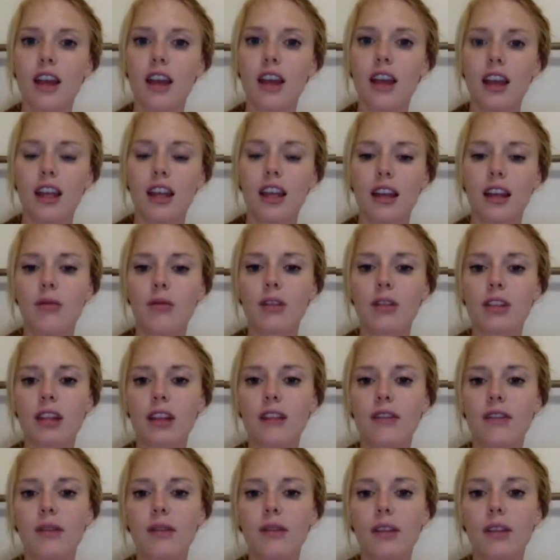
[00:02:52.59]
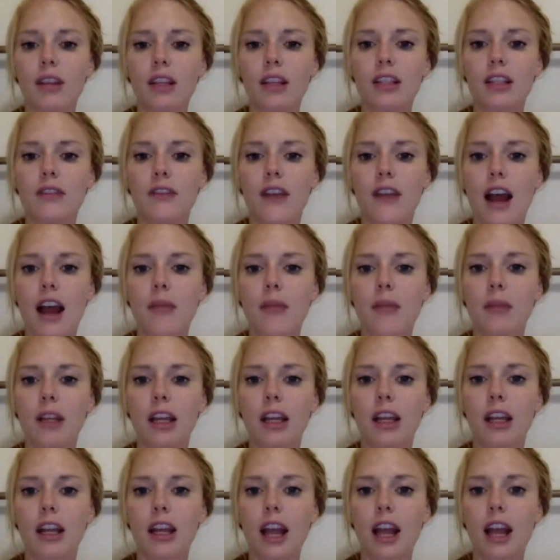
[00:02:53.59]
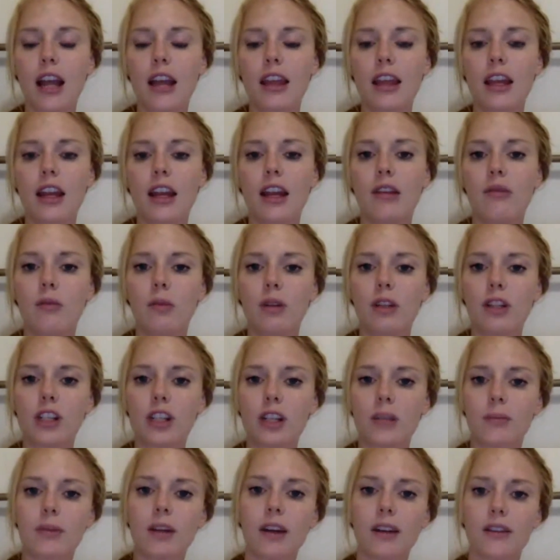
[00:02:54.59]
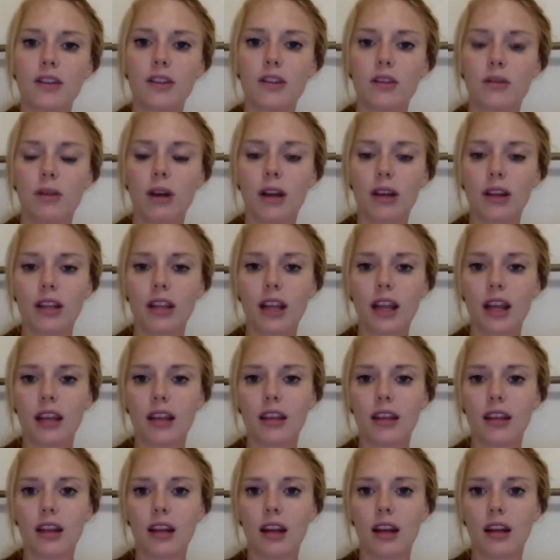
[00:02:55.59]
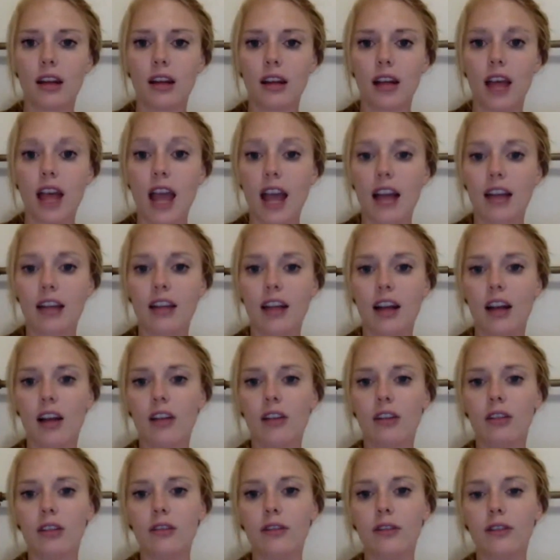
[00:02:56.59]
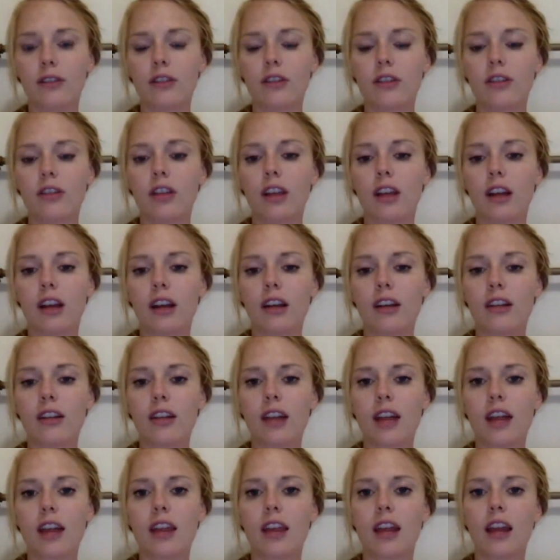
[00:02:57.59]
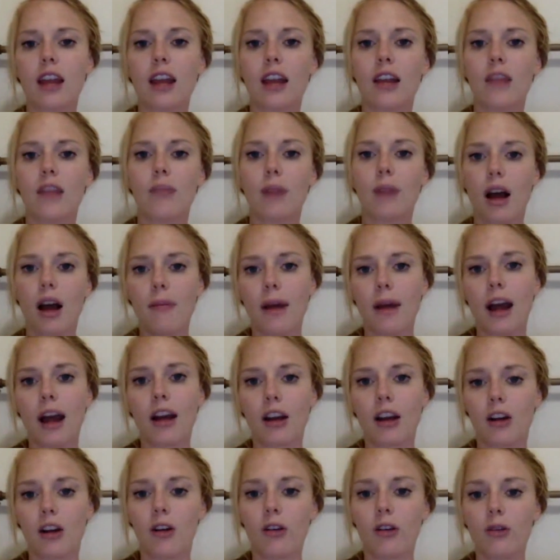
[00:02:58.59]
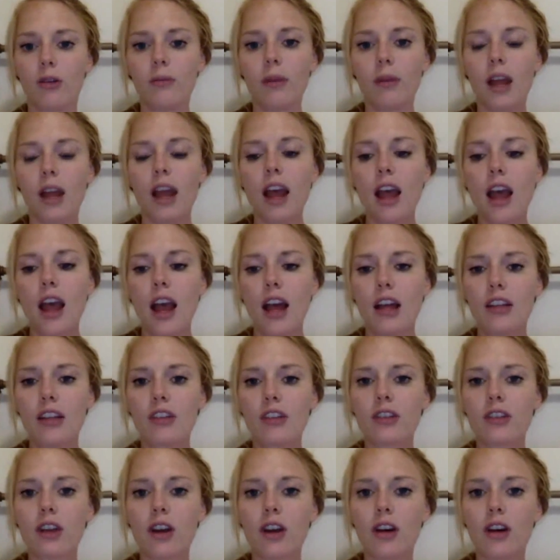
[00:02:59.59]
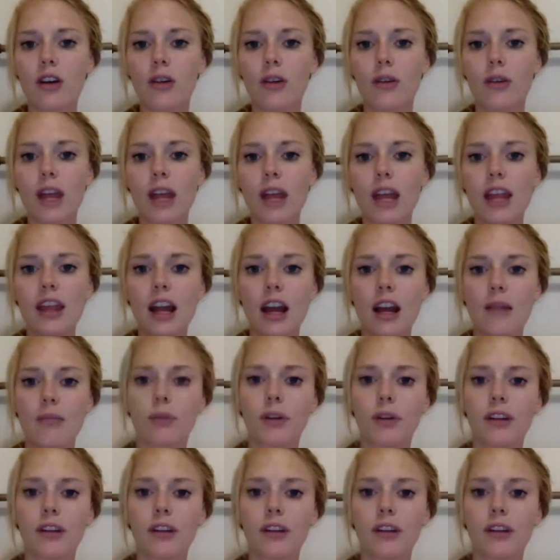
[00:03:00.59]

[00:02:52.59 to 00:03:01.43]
Mm-hmm. He hmm. was living with his family and then was shipped off to a wealthy aunt and, aunt and uncle for two years and then brought back home. And so, mm-hmm. in that brief